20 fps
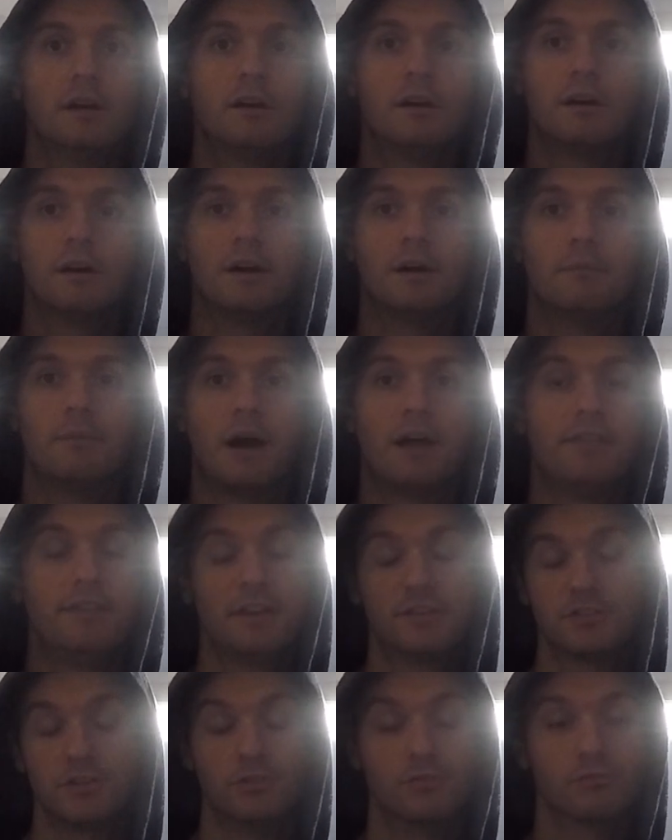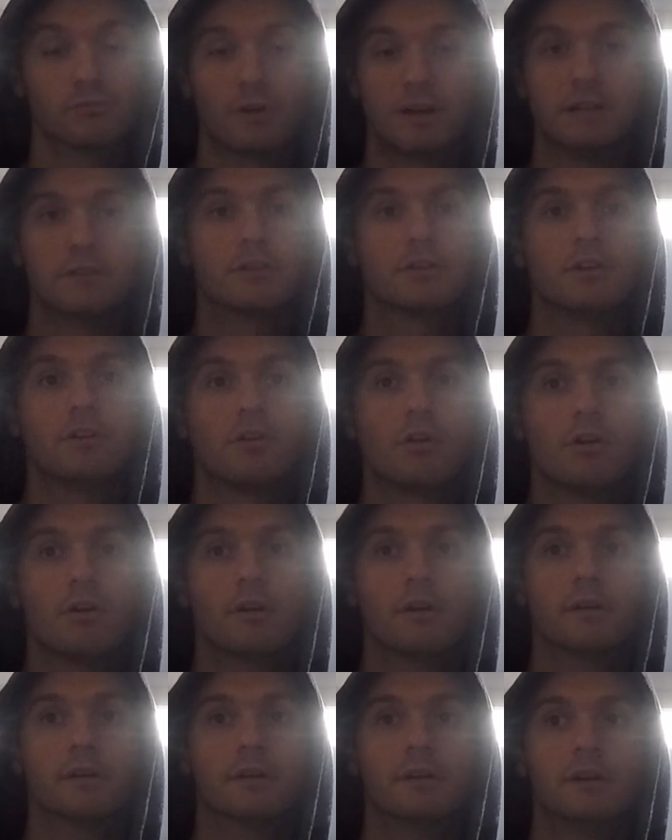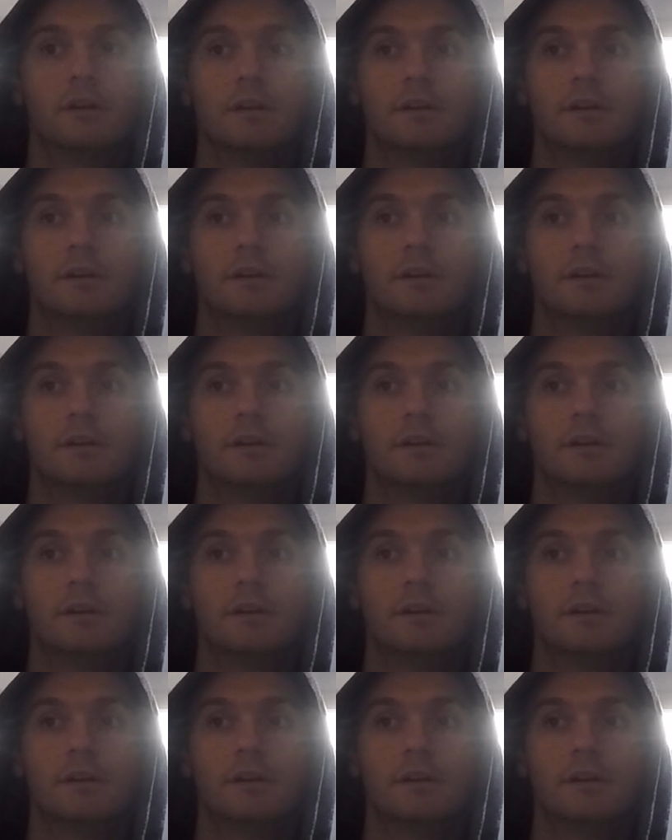I think it's a great looking car.